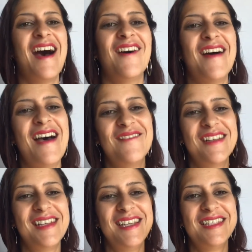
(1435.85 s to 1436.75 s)
I'll have
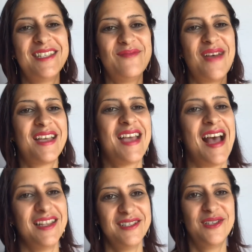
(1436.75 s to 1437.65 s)
a link to my
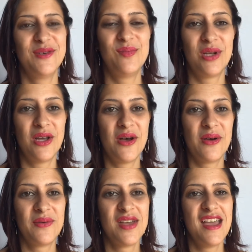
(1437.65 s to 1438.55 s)
calendar
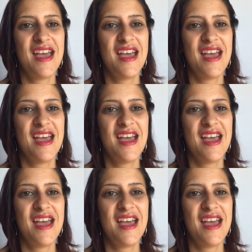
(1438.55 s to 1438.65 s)
below.